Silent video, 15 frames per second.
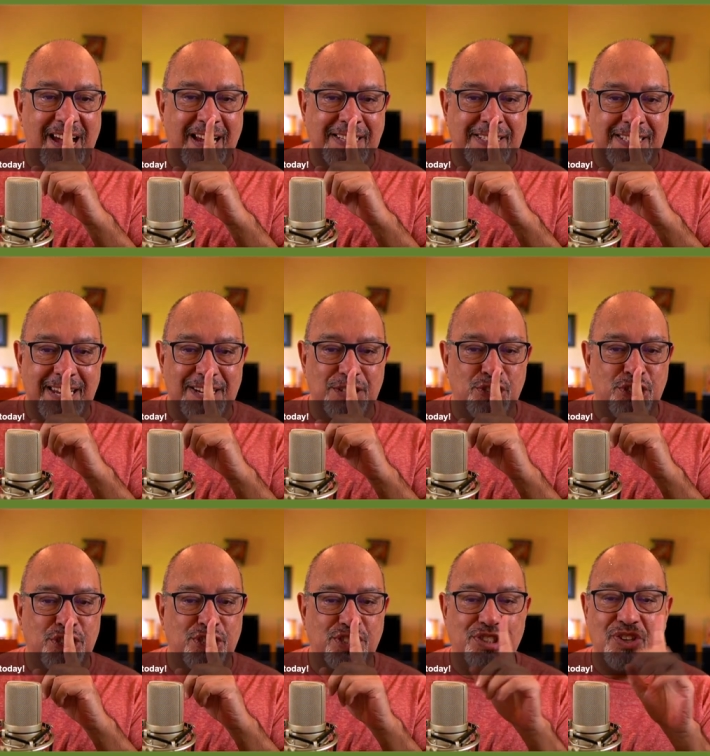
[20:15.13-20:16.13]
I say,
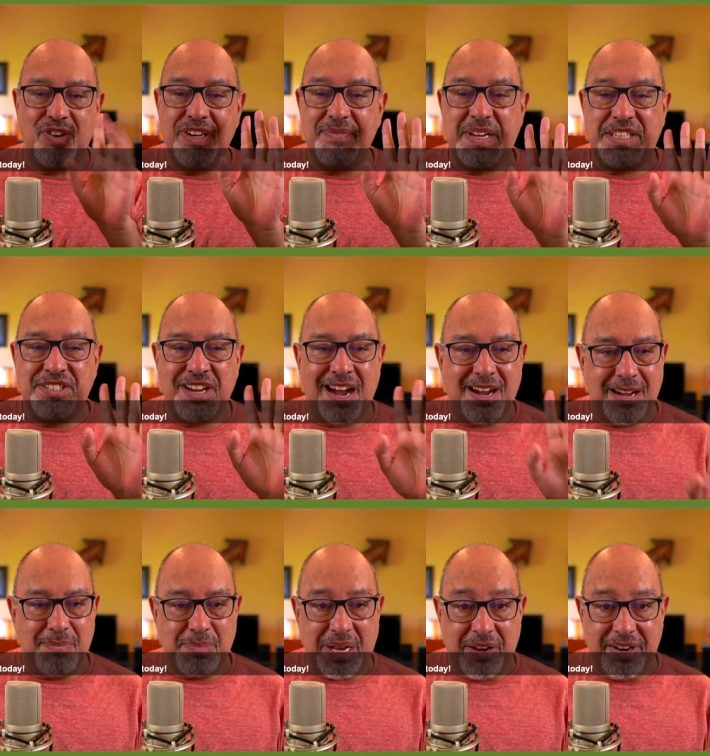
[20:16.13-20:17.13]
don't even talk
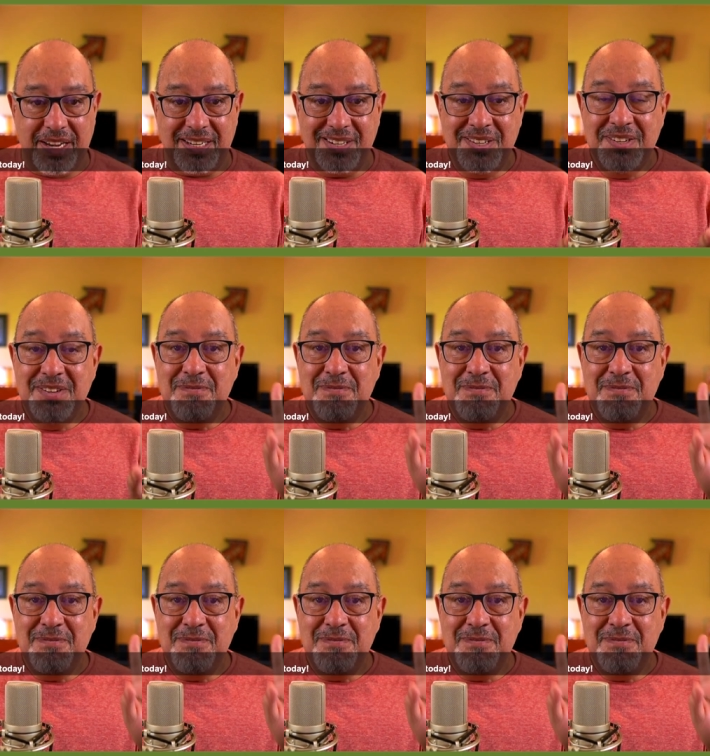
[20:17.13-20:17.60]
about it